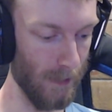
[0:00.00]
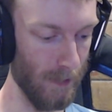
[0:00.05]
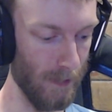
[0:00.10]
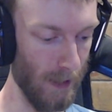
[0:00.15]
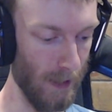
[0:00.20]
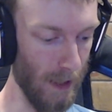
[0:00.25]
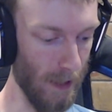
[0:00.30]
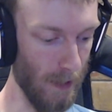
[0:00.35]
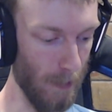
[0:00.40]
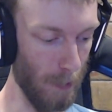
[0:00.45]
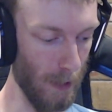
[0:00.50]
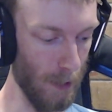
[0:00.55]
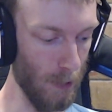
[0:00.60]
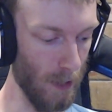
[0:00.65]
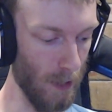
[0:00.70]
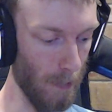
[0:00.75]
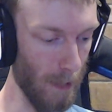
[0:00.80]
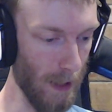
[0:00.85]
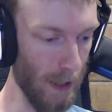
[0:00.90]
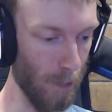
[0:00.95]
Getting the Pidgey
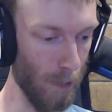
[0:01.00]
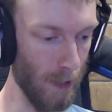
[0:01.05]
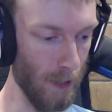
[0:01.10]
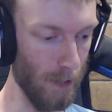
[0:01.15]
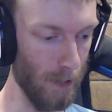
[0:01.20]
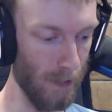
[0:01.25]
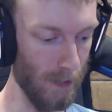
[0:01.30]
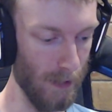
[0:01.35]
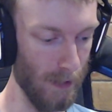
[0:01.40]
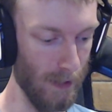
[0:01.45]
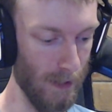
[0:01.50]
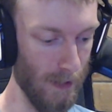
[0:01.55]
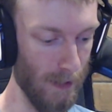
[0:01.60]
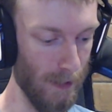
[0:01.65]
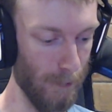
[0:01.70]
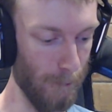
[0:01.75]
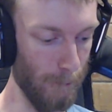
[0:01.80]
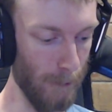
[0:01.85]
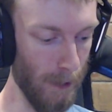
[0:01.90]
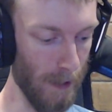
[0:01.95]
in the background.
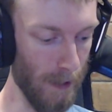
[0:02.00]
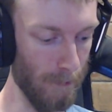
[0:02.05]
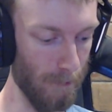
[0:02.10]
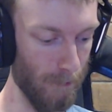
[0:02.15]
There.